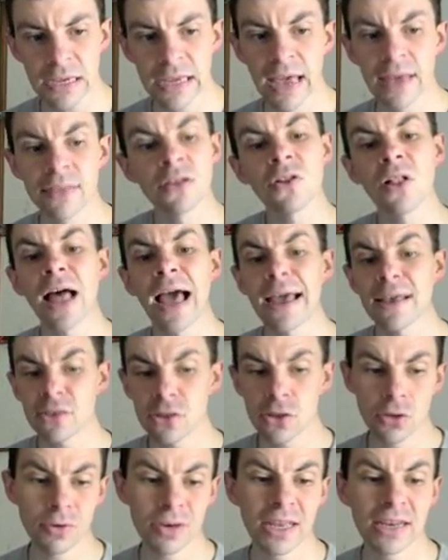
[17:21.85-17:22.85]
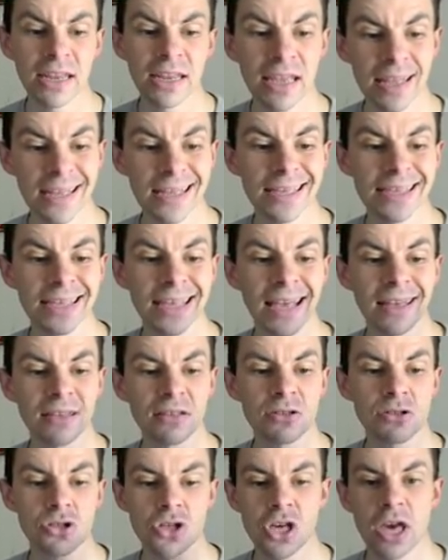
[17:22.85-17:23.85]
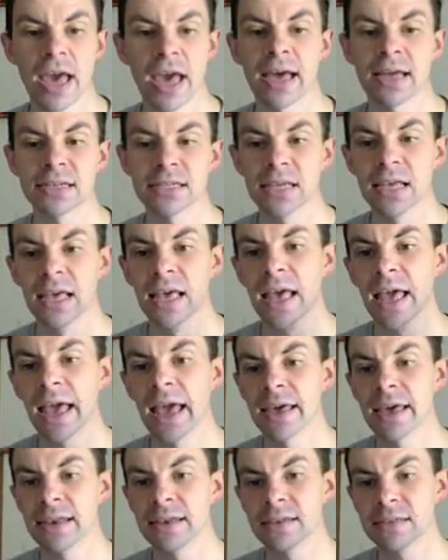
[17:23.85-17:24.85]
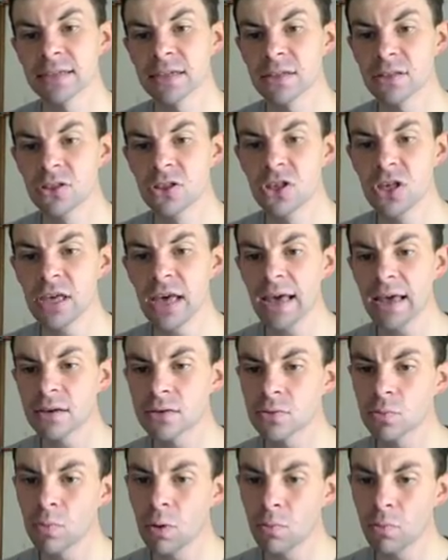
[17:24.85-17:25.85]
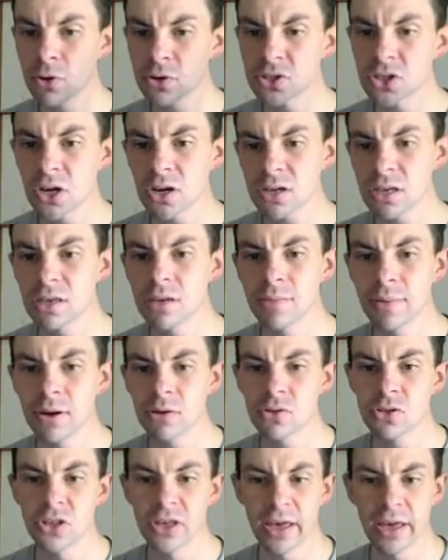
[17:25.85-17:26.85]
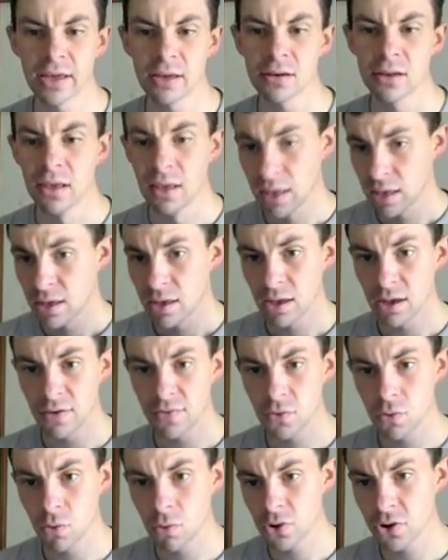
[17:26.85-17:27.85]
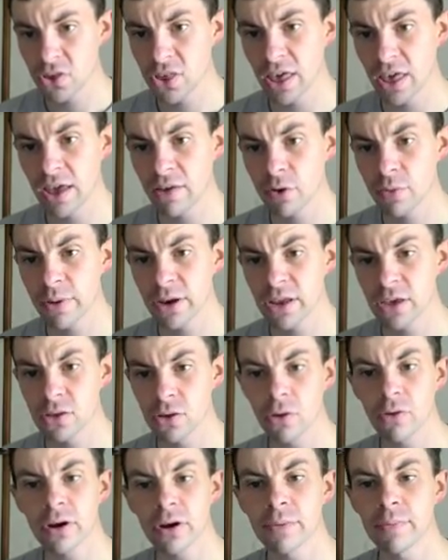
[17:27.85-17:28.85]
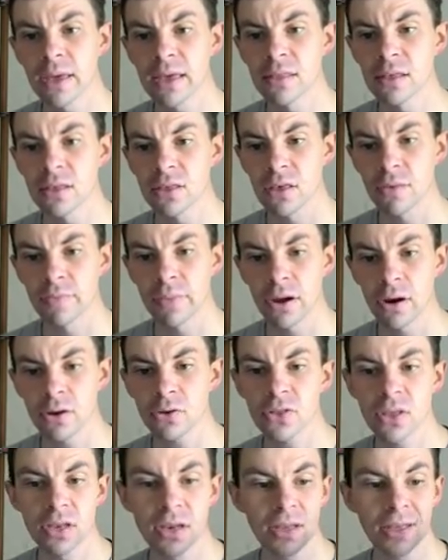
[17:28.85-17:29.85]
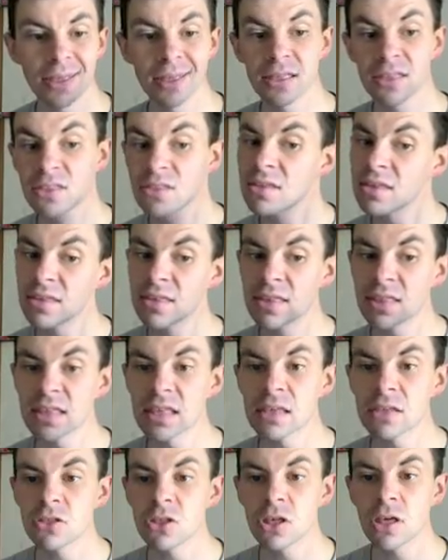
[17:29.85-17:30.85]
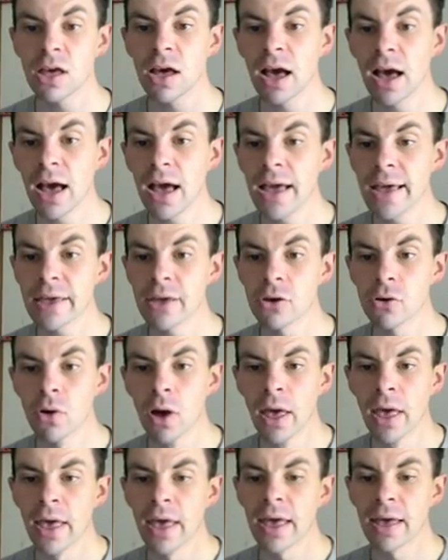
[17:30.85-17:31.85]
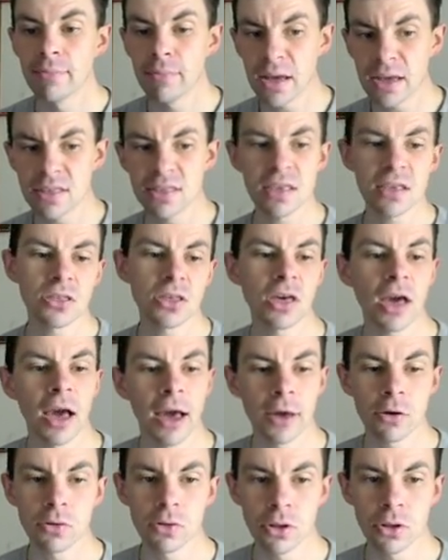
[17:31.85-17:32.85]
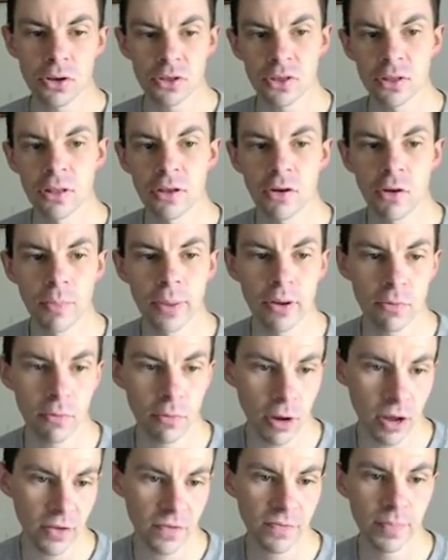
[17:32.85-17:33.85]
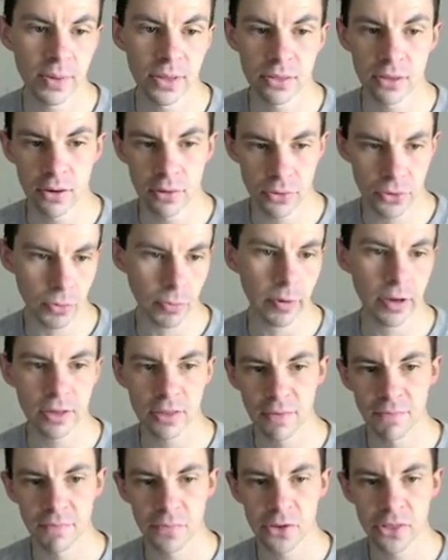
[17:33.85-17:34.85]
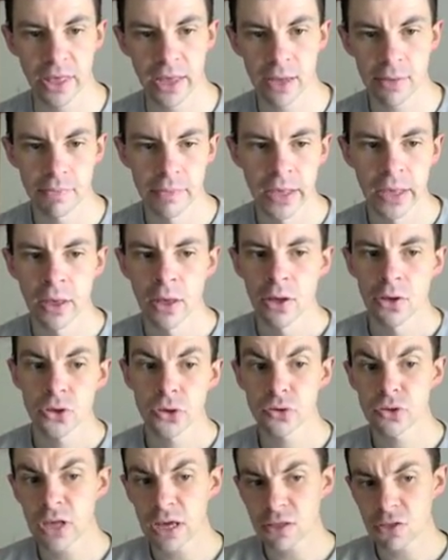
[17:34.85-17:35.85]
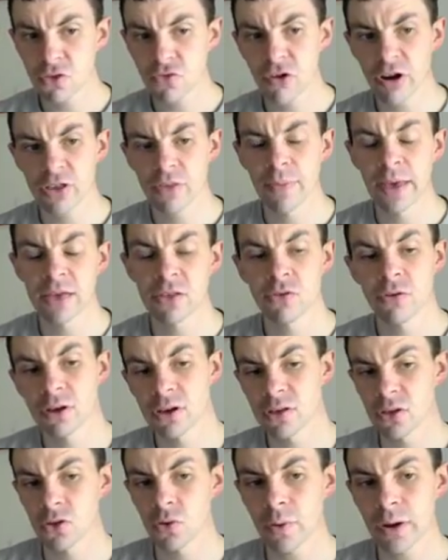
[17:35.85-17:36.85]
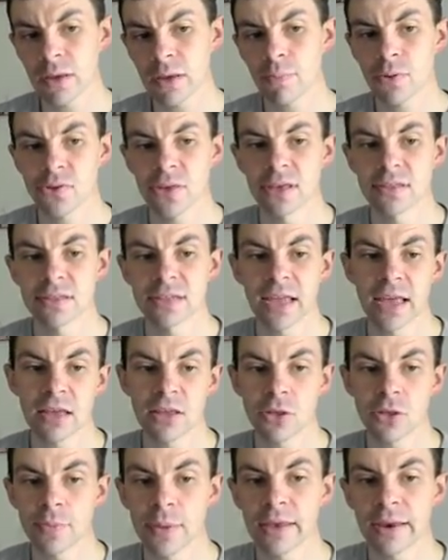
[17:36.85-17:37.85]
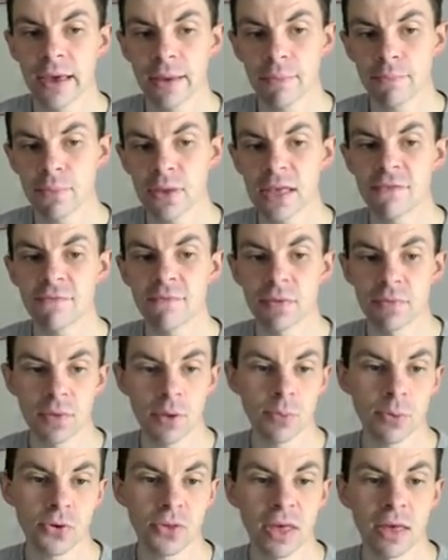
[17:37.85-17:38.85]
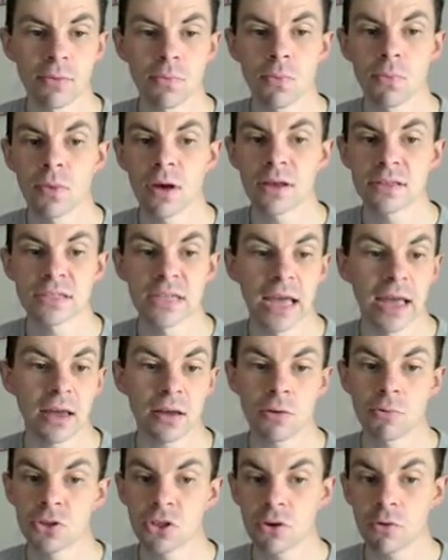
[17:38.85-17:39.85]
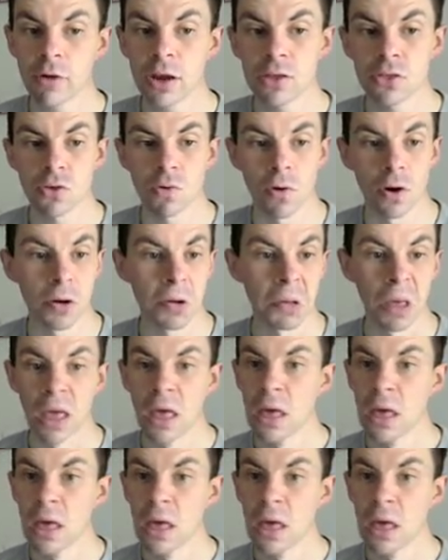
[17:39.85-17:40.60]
And the last unit is Jet. And Jet, when we're talking about Jet, of course, everybody has already made this comparison, is to CG Hayu. And my CG Hayu looks a little bit rough, but there's a reason for that. The Jet's Trust Mastery is a 20% HP and MP, 50% attack with a greatsword.